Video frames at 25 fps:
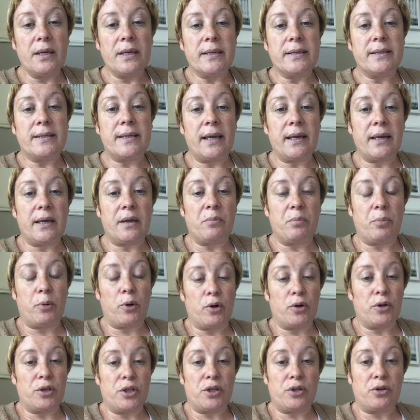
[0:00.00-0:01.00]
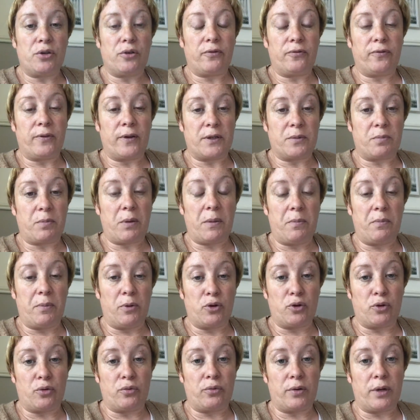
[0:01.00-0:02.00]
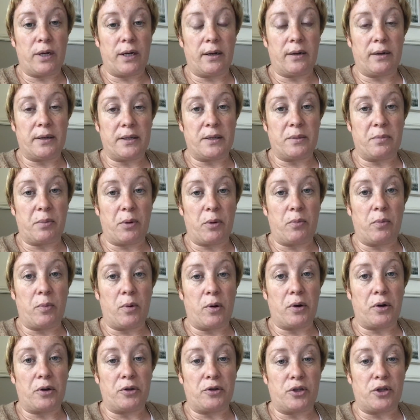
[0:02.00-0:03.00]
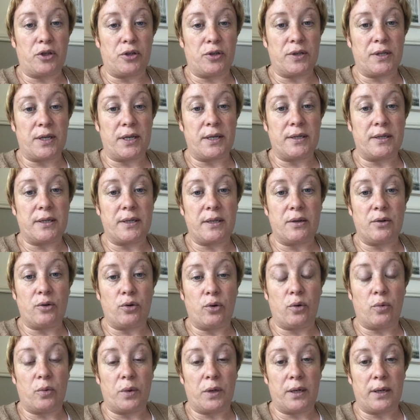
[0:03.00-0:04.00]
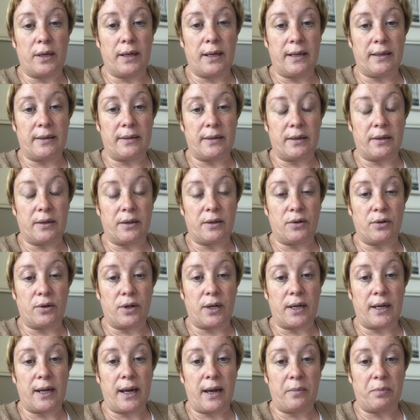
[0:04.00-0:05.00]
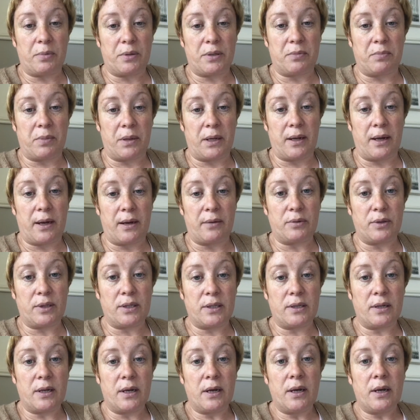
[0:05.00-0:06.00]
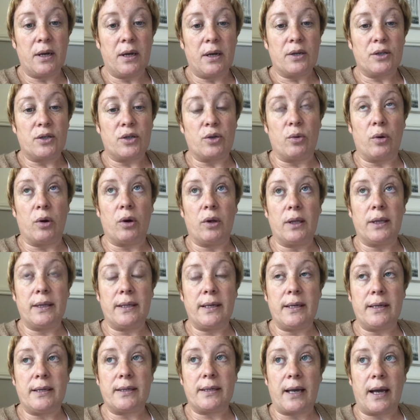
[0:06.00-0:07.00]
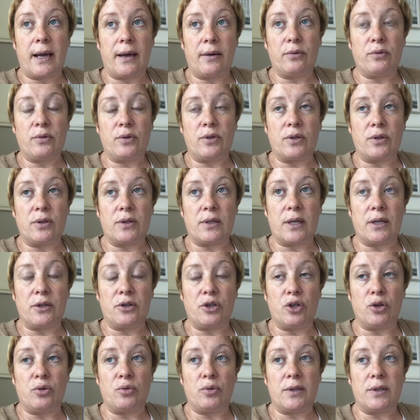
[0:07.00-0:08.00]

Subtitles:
Second point an awful lot of people don't realise about mortgages is no one will lend on an uninhabitable house. So all these houses that you